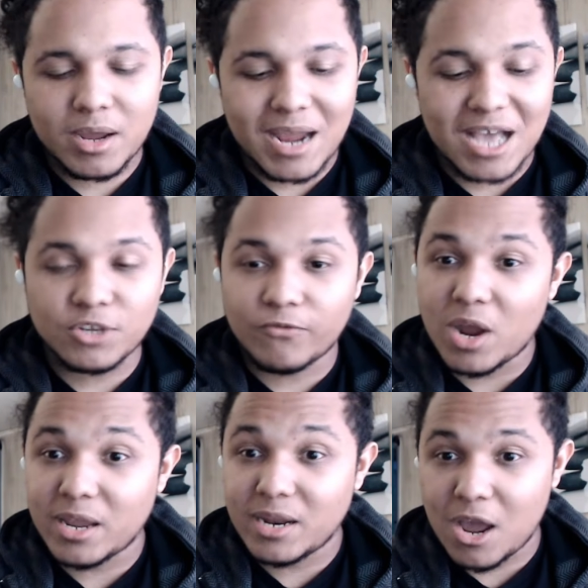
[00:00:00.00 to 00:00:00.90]
As of
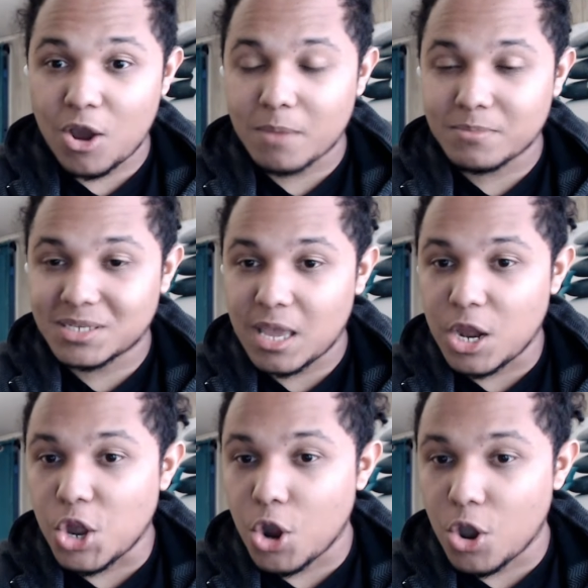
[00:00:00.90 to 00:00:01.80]
right now, I'm saying
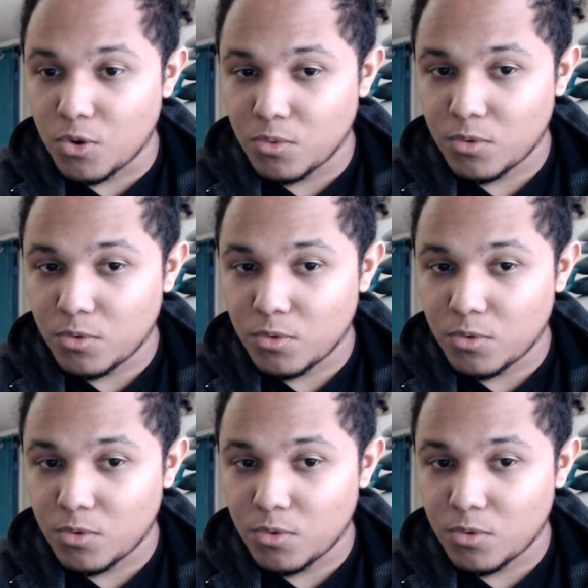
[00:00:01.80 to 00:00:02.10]
no,